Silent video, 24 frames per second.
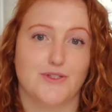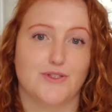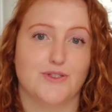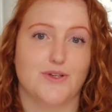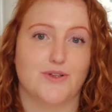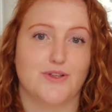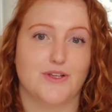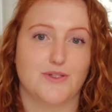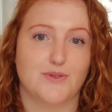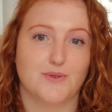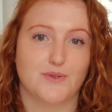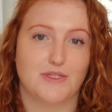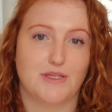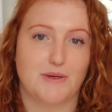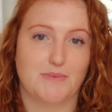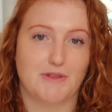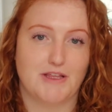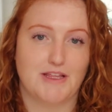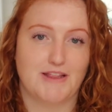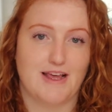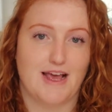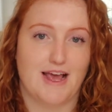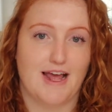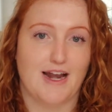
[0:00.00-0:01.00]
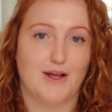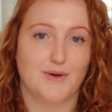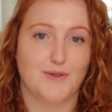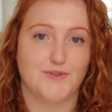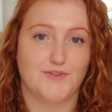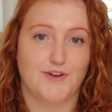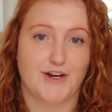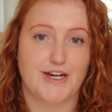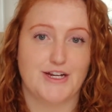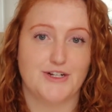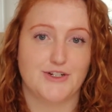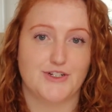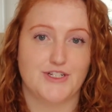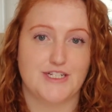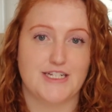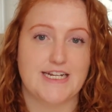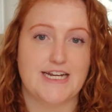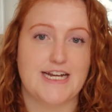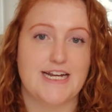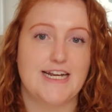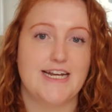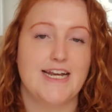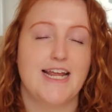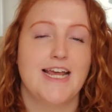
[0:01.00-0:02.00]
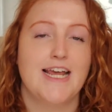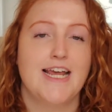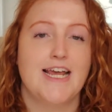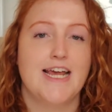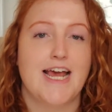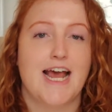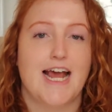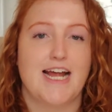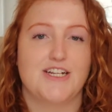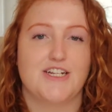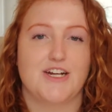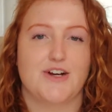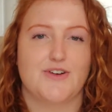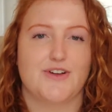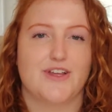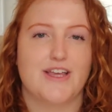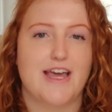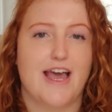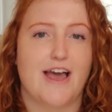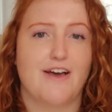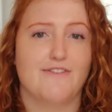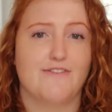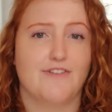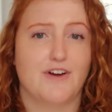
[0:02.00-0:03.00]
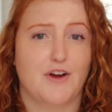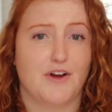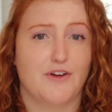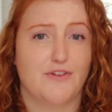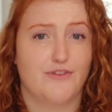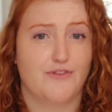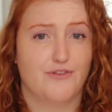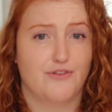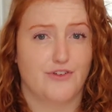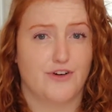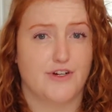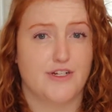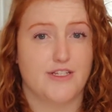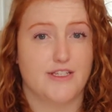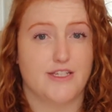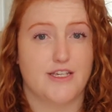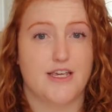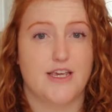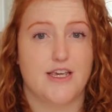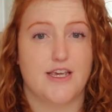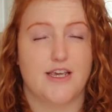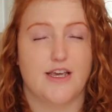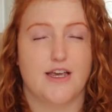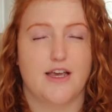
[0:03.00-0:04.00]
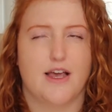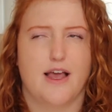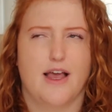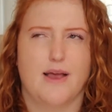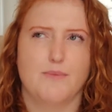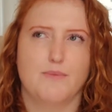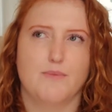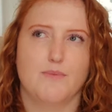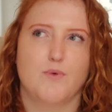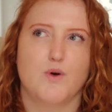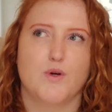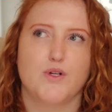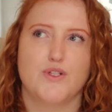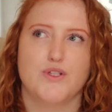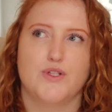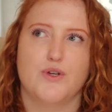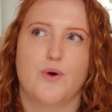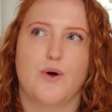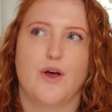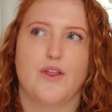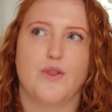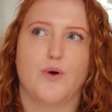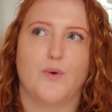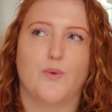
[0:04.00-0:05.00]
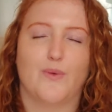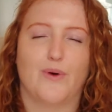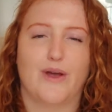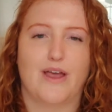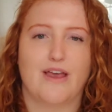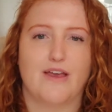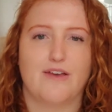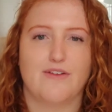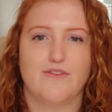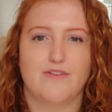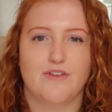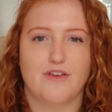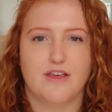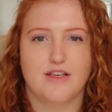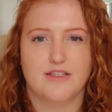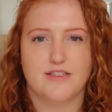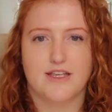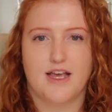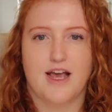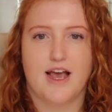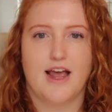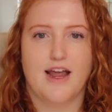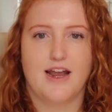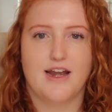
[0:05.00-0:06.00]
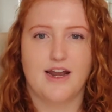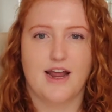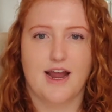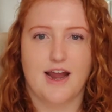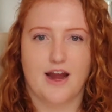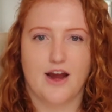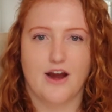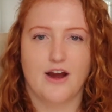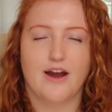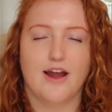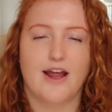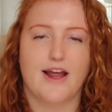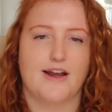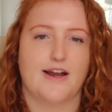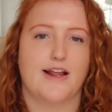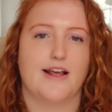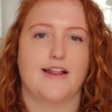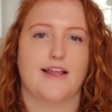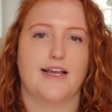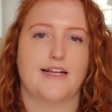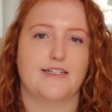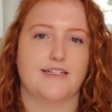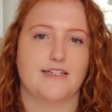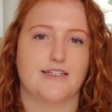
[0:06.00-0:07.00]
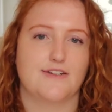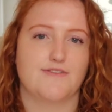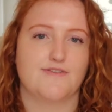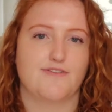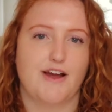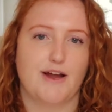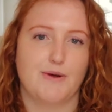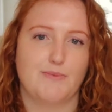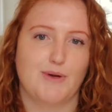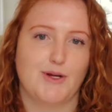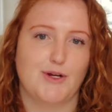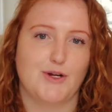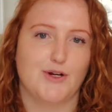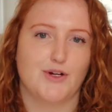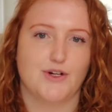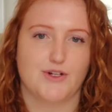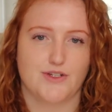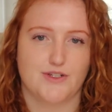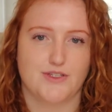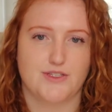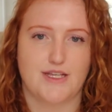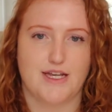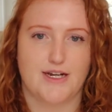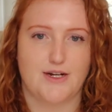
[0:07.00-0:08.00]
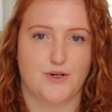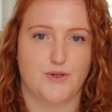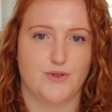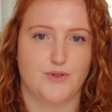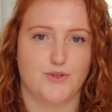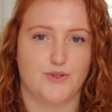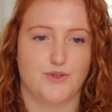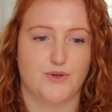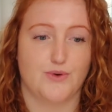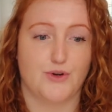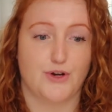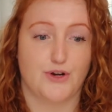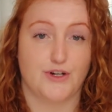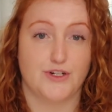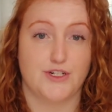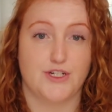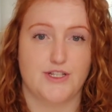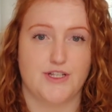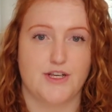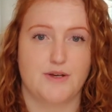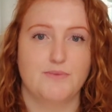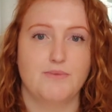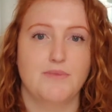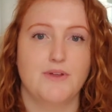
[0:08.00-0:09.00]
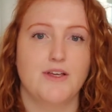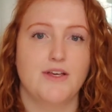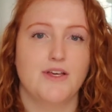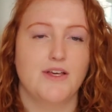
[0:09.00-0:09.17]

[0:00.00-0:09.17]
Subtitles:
So this was something that I was very interested in. I generally have very frizzy, more so on the wavy side hair, and I like to define my curls and also nourish them.